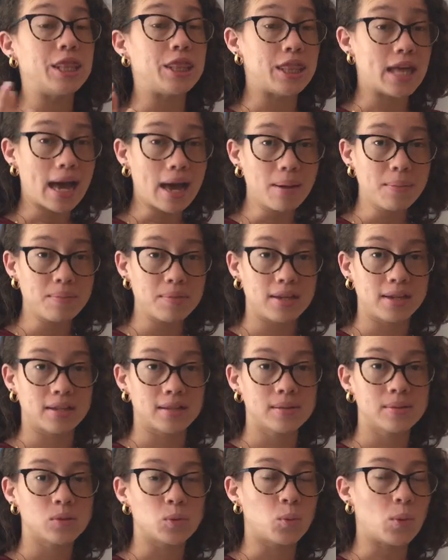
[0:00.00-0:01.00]
That
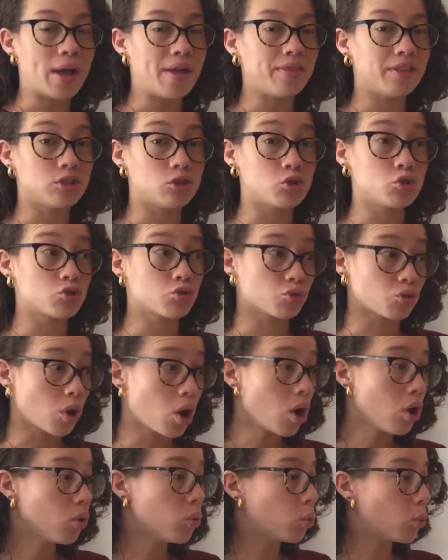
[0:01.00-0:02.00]
means when the
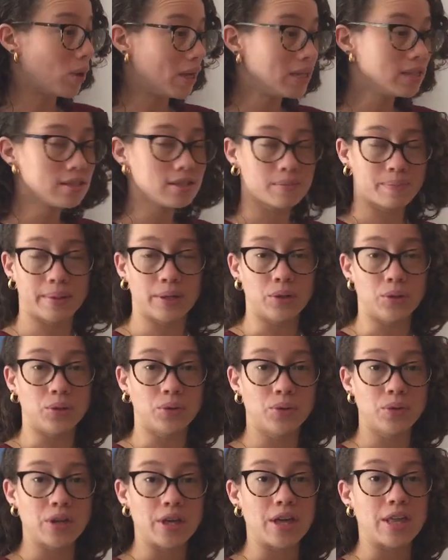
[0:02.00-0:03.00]
strong winds
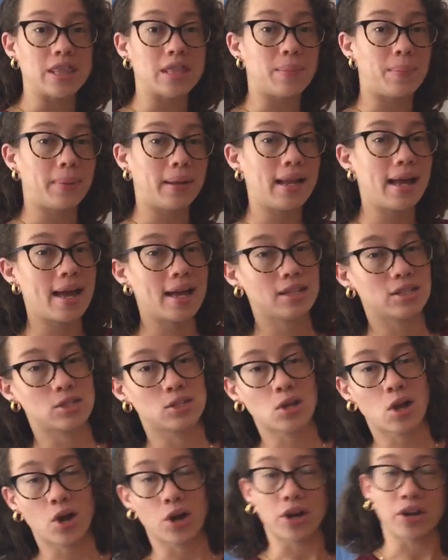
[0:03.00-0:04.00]
blow, the plant's
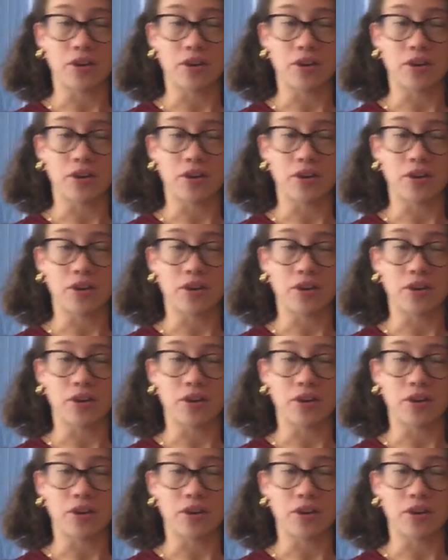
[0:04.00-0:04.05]
not